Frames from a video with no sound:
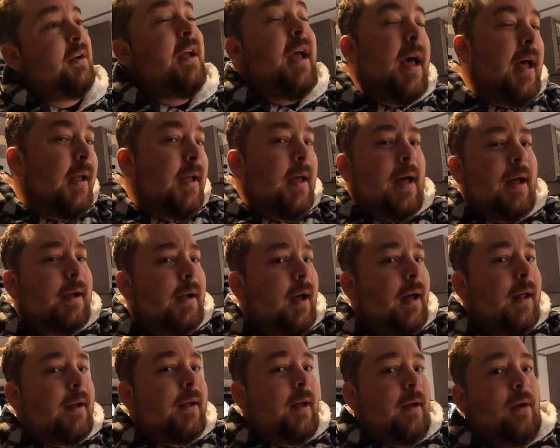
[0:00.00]
are, yeah, I
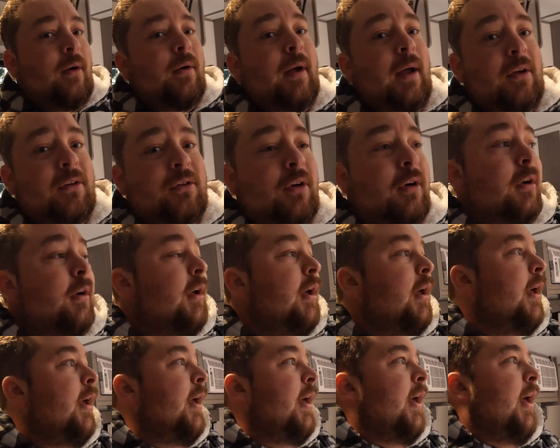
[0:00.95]
got it, yeah, okay, sure.
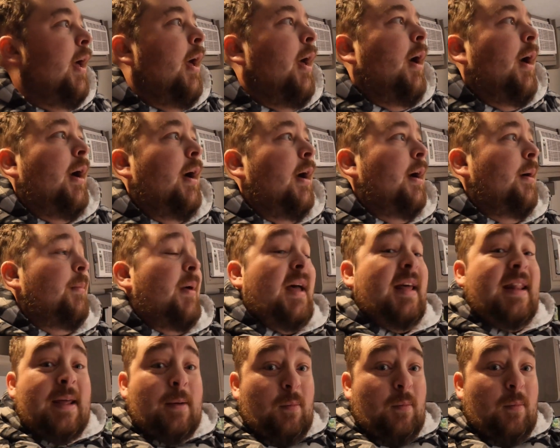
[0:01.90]
And